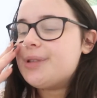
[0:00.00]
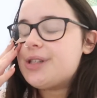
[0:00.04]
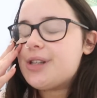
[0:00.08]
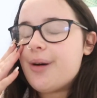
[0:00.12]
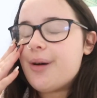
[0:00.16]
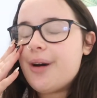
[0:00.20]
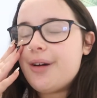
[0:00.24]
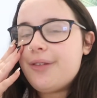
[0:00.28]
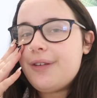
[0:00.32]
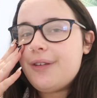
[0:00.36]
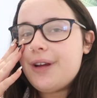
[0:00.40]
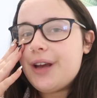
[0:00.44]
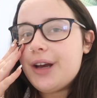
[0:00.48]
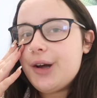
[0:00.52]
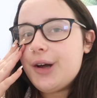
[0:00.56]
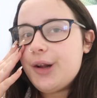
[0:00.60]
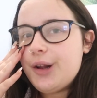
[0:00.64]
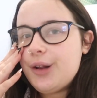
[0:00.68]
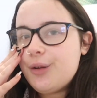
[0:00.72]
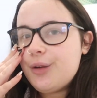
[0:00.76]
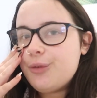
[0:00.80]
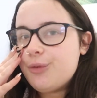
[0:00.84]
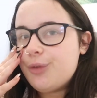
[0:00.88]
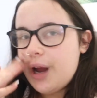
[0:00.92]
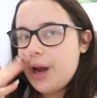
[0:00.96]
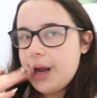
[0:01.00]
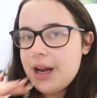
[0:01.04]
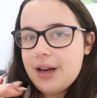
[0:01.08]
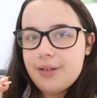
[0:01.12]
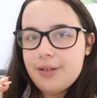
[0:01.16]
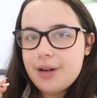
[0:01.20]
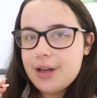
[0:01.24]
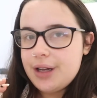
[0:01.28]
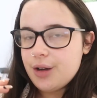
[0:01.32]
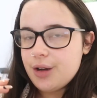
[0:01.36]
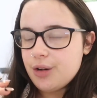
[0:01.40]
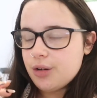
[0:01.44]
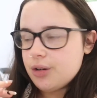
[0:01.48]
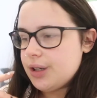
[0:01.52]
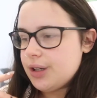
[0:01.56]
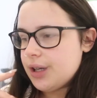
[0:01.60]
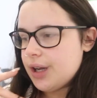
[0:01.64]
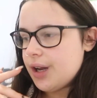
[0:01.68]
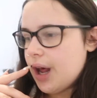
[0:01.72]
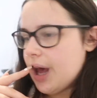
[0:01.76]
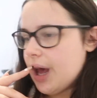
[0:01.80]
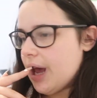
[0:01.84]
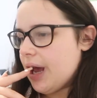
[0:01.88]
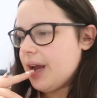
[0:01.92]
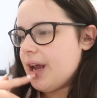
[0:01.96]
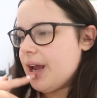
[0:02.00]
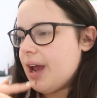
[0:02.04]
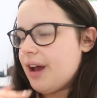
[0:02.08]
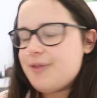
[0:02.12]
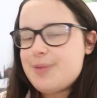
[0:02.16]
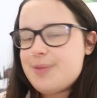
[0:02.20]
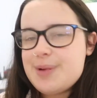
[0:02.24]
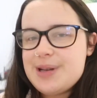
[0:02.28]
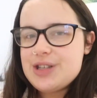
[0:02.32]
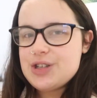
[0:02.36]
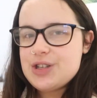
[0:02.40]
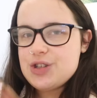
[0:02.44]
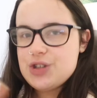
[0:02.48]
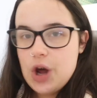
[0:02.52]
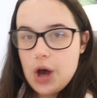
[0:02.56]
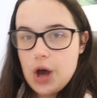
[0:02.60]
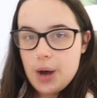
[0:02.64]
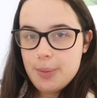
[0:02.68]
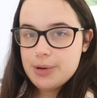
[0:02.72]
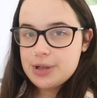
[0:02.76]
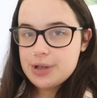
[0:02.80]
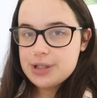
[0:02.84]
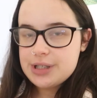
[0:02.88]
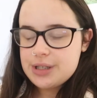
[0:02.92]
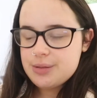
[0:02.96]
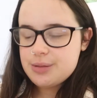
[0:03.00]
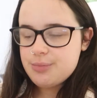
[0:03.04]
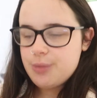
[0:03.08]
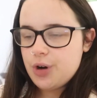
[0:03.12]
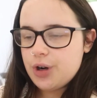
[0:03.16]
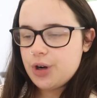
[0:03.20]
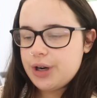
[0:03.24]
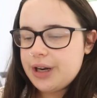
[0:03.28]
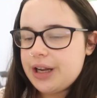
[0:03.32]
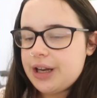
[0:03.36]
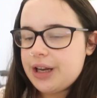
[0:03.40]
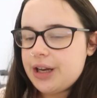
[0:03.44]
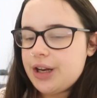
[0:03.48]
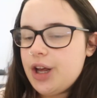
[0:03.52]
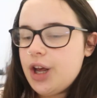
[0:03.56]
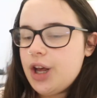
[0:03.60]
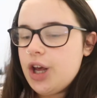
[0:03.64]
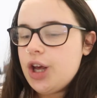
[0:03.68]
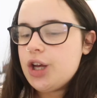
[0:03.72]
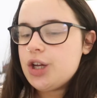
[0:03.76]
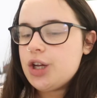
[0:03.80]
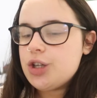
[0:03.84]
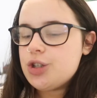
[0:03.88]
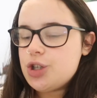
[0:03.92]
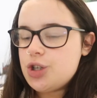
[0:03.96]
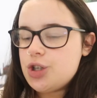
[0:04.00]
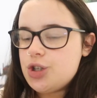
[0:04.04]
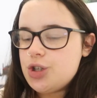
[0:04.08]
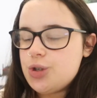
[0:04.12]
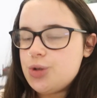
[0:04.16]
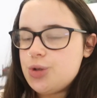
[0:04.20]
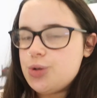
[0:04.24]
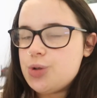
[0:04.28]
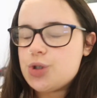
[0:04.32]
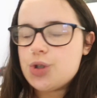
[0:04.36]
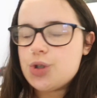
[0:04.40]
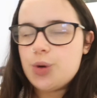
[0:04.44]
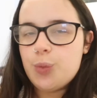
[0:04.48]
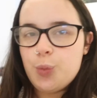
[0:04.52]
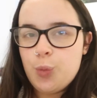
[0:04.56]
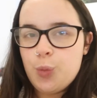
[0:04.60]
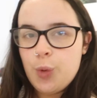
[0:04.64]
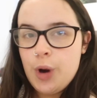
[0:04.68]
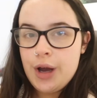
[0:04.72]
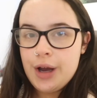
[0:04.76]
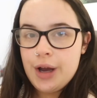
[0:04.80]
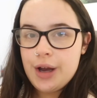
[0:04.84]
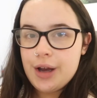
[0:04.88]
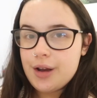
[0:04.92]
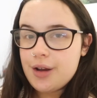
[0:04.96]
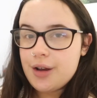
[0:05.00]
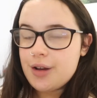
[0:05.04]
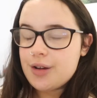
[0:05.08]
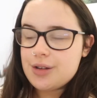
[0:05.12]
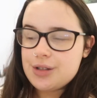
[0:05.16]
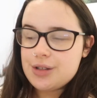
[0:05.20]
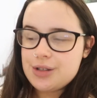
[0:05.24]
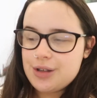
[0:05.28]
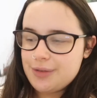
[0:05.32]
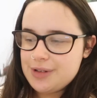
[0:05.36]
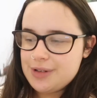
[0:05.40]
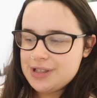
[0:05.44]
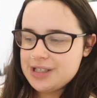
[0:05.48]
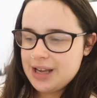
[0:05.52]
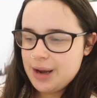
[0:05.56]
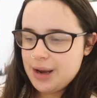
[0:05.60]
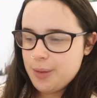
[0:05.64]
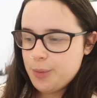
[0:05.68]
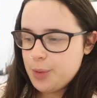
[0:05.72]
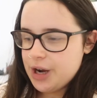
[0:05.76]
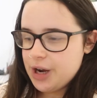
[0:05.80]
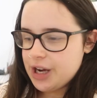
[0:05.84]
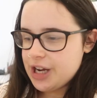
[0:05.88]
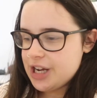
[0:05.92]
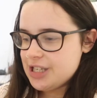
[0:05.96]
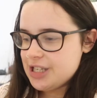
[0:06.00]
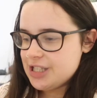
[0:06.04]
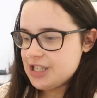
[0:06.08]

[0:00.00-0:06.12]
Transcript: so i feel really really good today i've been to starbucks this morning to do some work because obviously i'm working